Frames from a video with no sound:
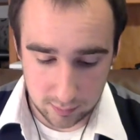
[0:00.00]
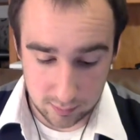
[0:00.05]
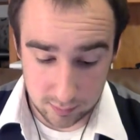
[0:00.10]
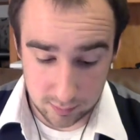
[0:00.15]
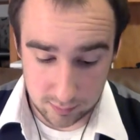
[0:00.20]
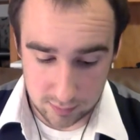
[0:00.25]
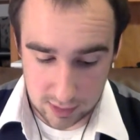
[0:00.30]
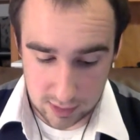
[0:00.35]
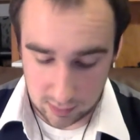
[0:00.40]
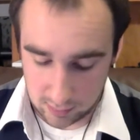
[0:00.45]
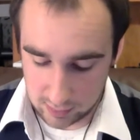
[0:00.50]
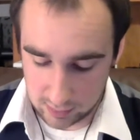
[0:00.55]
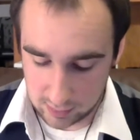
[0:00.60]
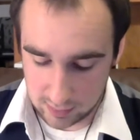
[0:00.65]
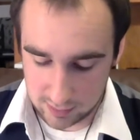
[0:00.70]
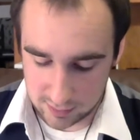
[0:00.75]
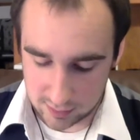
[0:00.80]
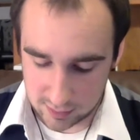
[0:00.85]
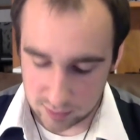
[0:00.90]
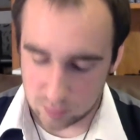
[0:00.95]

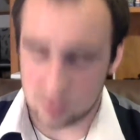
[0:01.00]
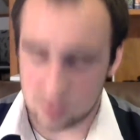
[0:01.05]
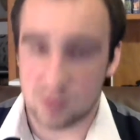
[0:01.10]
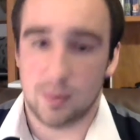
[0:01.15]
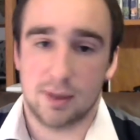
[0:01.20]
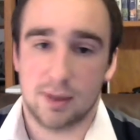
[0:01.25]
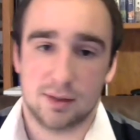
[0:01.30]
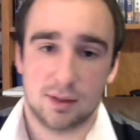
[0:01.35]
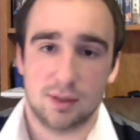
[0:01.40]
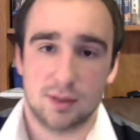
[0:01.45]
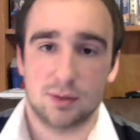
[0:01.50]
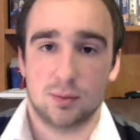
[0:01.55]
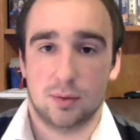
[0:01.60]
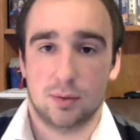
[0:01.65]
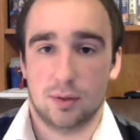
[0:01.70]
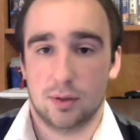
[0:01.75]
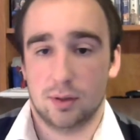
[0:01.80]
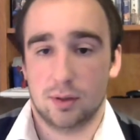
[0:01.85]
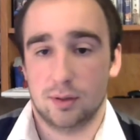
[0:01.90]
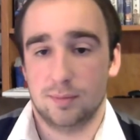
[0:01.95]
Telekinesis, which makes sense
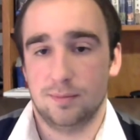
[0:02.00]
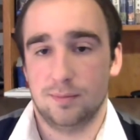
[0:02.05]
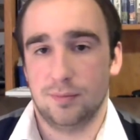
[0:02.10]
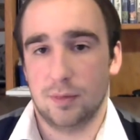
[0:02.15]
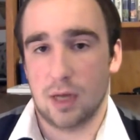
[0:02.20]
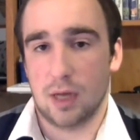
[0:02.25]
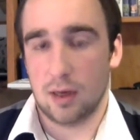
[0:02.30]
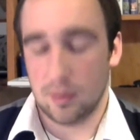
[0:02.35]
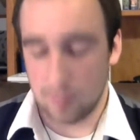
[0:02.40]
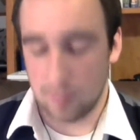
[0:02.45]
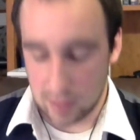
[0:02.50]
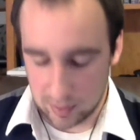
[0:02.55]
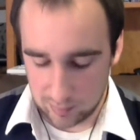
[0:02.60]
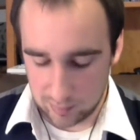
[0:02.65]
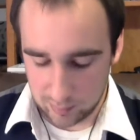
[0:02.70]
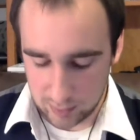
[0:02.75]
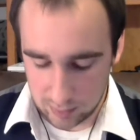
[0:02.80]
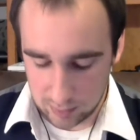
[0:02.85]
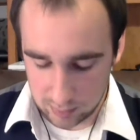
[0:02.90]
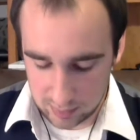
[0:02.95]
with her
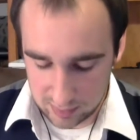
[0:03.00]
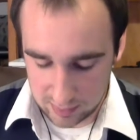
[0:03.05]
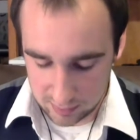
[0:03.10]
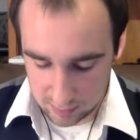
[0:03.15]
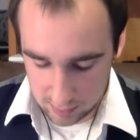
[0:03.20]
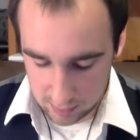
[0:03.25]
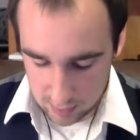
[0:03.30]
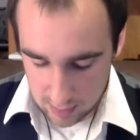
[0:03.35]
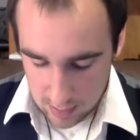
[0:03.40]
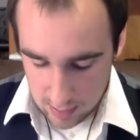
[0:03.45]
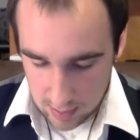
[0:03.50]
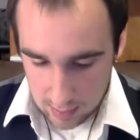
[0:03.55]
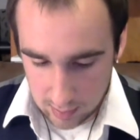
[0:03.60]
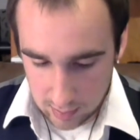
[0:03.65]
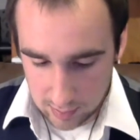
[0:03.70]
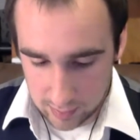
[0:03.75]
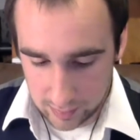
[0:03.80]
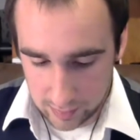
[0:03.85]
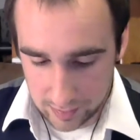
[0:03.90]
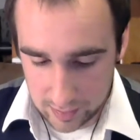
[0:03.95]
mind abilities.
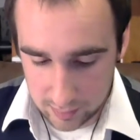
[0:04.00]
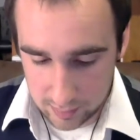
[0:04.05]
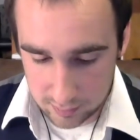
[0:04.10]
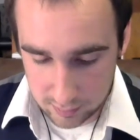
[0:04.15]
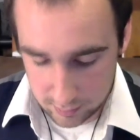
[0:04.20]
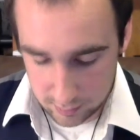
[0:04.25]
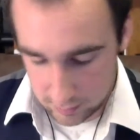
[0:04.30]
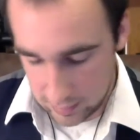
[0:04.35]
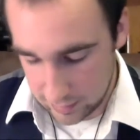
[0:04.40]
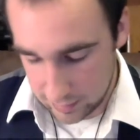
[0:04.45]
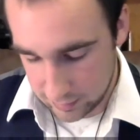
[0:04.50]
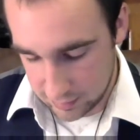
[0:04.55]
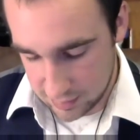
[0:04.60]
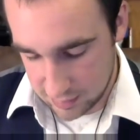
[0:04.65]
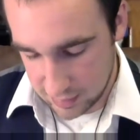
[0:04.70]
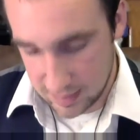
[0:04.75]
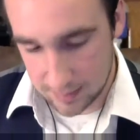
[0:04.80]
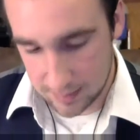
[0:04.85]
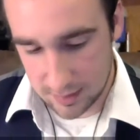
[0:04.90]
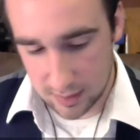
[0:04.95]

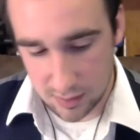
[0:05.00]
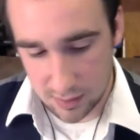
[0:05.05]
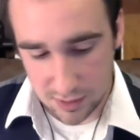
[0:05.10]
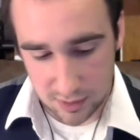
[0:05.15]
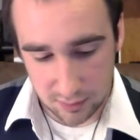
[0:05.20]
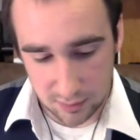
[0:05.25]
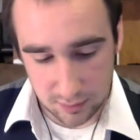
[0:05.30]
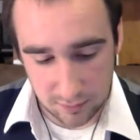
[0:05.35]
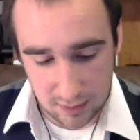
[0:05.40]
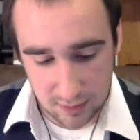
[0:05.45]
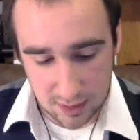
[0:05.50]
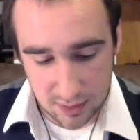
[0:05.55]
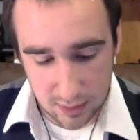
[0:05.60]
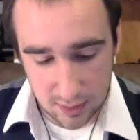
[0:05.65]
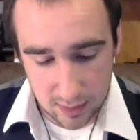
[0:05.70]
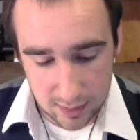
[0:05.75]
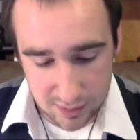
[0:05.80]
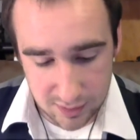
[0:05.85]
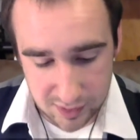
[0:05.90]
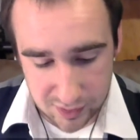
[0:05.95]
She keeps the Energy Shield
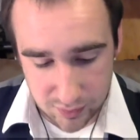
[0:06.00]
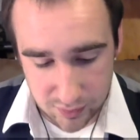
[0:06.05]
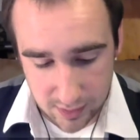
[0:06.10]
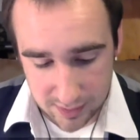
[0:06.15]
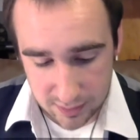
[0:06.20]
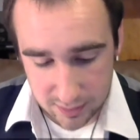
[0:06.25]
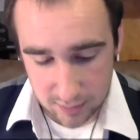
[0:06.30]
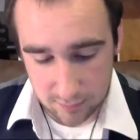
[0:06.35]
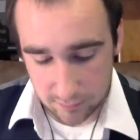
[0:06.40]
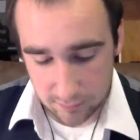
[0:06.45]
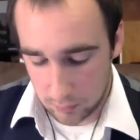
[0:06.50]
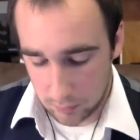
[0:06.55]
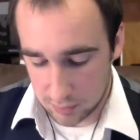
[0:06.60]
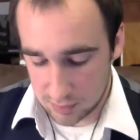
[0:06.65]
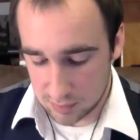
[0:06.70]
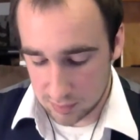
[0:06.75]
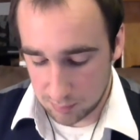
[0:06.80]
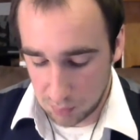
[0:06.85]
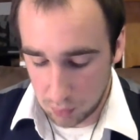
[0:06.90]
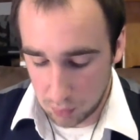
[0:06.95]
Deflection, and then she trades in
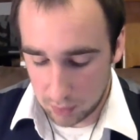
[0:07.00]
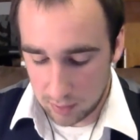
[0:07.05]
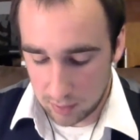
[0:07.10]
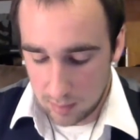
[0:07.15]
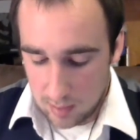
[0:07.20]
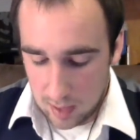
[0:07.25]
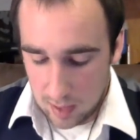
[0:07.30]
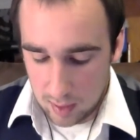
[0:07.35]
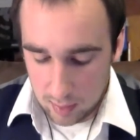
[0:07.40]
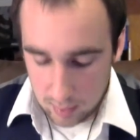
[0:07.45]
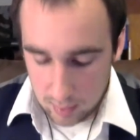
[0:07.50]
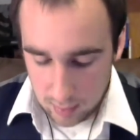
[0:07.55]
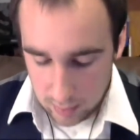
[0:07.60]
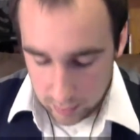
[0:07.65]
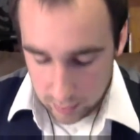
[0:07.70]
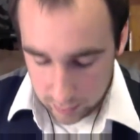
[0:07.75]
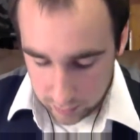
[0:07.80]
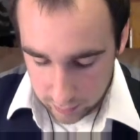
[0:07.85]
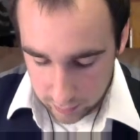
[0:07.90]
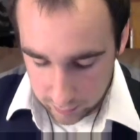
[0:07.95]
for Support
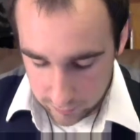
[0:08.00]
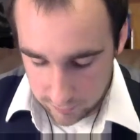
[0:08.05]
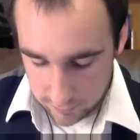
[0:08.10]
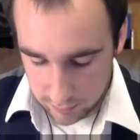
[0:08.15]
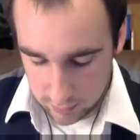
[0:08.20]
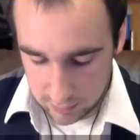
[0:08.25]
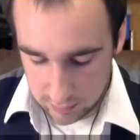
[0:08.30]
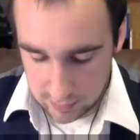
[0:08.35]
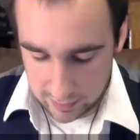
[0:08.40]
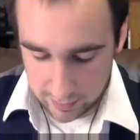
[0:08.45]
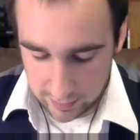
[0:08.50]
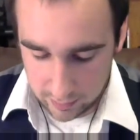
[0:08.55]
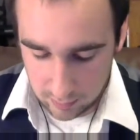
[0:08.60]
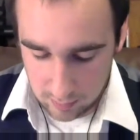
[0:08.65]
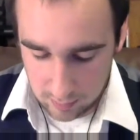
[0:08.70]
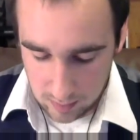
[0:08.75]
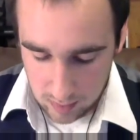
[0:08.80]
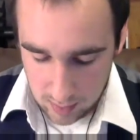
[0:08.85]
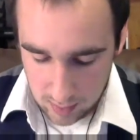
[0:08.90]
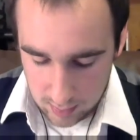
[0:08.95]
on her third
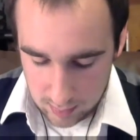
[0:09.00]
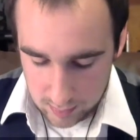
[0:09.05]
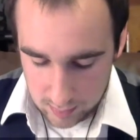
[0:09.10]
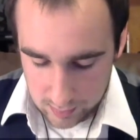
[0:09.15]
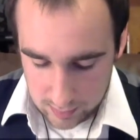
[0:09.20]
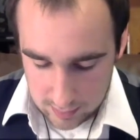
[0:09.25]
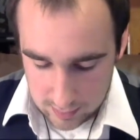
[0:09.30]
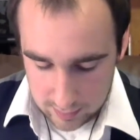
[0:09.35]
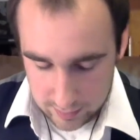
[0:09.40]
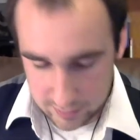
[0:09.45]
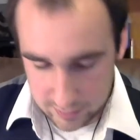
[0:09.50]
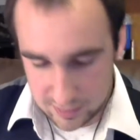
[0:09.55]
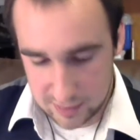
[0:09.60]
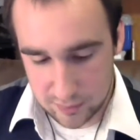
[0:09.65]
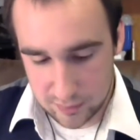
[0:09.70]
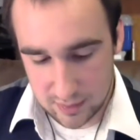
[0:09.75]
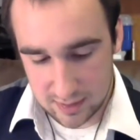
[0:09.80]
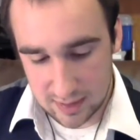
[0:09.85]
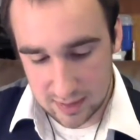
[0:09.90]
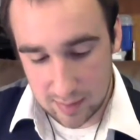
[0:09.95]
dial. Then she
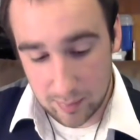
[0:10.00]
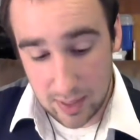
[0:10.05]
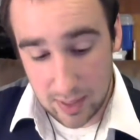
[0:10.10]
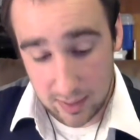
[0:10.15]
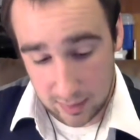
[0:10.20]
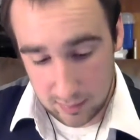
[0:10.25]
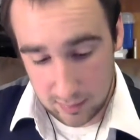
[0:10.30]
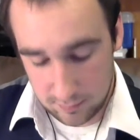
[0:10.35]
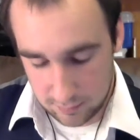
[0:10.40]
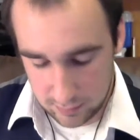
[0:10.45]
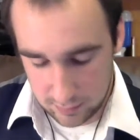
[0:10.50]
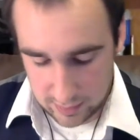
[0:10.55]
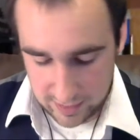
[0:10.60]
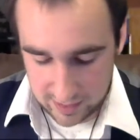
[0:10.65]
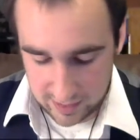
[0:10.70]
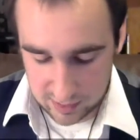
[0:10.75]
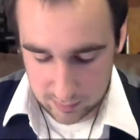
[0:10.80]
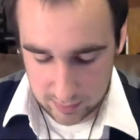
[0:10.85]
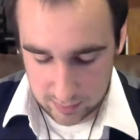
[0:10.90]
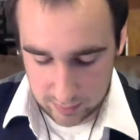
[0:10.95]
trades that back in for
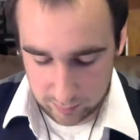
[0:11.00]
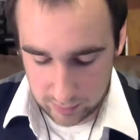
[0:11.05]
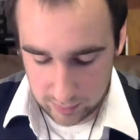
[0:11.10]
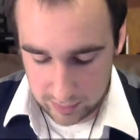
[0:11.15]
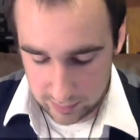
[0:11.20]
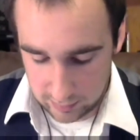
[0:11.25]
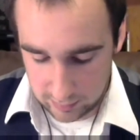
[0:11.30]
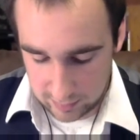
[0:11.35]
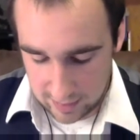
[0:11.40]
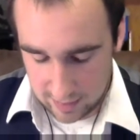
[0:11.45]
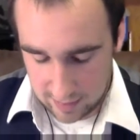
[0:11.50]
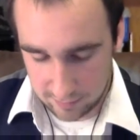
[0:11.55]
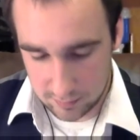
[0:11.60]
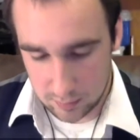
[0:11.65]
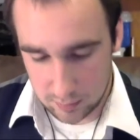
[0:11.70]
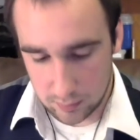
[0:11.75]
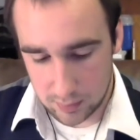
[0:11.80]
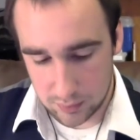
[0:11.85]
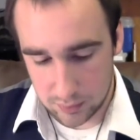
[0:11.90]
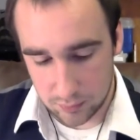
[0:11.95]
Enhancement immediately
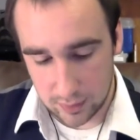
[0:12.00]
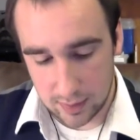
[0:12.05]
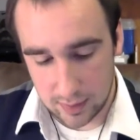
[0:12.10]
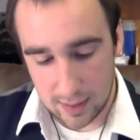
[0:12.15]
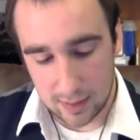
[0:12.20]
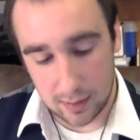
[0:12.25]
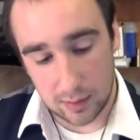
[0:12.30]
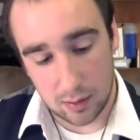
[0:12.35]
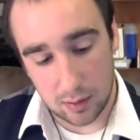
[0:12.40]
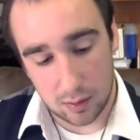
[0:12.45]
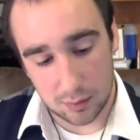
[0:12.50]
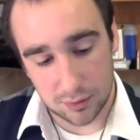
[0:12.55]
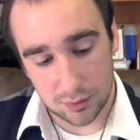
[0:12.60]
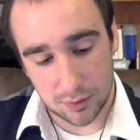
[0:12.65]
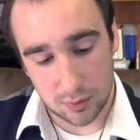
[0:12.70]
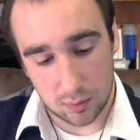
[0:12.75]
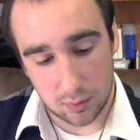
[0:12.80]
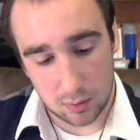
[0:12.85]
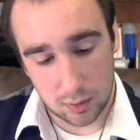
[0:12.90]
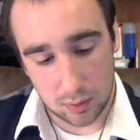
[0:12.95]
afterwards, regaining
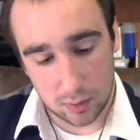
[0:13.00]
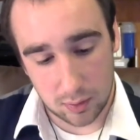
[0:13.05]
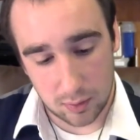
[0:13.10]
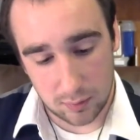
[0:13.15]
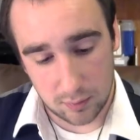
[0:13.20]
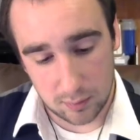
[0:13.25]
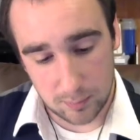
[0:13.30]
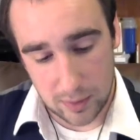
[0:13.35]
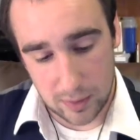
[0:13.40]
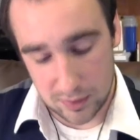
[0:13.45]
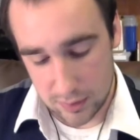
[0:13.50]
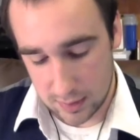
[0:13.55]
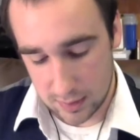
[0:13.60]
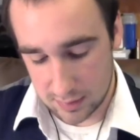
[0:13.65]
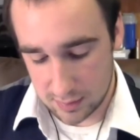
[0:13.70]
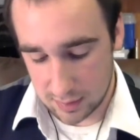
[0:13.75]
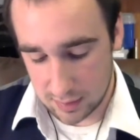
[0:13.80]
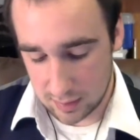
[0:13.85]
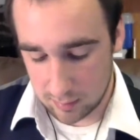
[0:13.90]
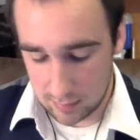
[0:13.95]
also her
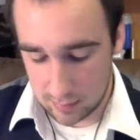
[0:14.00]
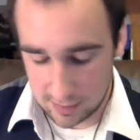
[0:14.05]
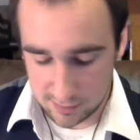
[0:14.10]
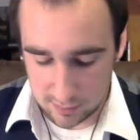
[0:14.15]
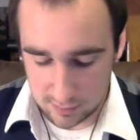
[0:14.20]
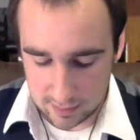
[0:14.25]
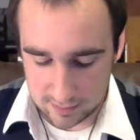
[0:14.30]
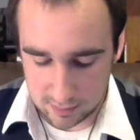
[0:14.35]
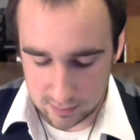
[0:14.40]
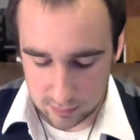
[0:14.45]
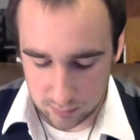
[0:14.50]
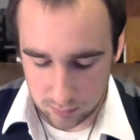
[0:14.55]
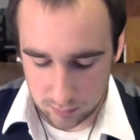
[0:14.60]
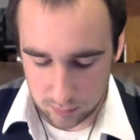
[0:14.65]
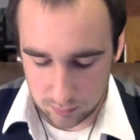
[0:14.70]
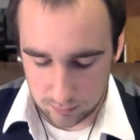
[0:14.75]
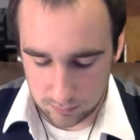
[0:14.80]
Penetrating Psychic Blast. So